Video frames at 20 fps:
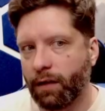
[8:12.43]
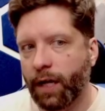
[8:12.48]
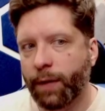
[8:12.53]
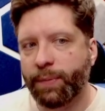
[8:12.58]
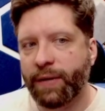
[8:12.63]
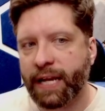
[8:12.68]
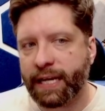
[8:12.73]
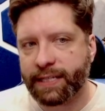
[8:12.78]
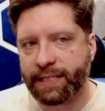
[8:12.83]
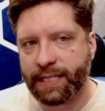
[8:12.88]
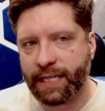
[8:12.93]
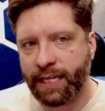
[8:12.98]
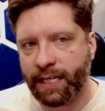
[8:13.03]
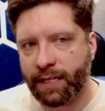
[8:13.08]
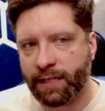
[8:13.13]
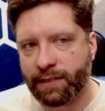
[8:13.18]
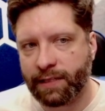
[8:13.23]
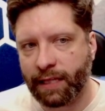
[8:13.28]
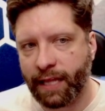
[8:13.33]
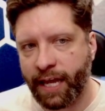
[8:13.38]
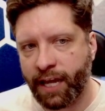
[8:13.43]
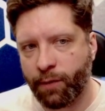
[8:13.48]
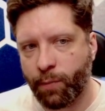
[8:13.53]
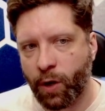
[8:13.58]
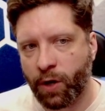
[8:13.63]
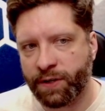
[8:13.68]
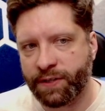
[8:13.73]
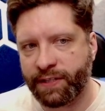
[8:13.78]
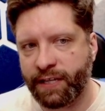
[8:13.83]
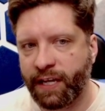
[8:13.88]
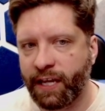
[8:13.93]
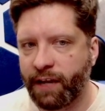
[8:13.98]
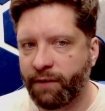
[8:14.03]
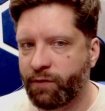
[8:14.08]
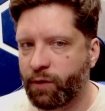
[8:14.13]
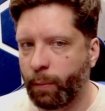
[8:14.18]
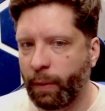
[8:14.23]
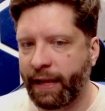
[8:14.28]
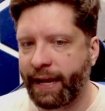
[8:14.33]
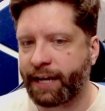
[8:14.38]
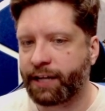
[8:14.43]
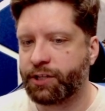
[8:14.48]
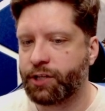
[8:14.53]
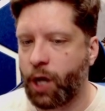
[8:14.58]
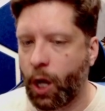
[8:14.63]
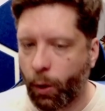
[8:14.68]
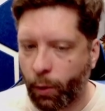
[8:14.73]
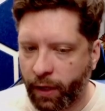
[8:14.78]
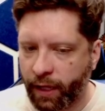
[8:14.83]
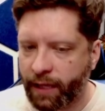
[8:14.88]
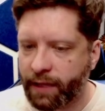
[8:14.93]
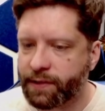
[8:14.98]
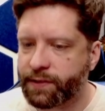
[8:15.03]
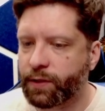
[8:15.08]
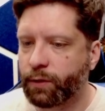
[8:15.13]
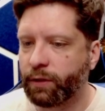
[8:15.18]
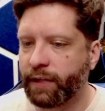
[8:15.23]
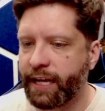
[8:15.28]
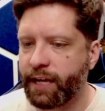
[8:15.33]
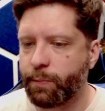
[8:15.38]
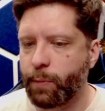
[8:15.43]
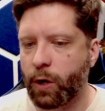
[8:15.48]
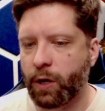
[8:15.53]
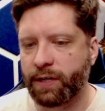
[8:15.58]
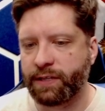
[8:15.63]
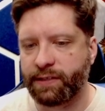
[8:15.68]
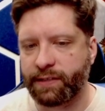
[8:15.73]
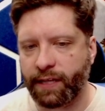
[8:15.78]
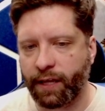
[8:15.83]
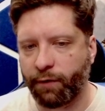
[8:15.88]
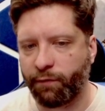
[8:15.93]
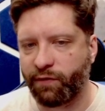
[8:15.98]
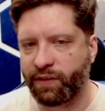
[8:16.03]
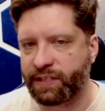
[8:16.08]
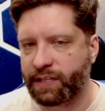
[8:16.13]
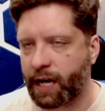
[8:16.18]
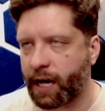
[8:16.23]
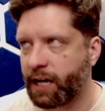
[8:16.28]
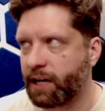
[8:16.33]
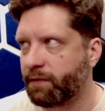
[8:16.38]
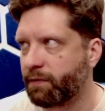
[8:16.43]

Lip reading: Up next is Lankhmar, City of the Black Toga. So Lankhmar itself is kind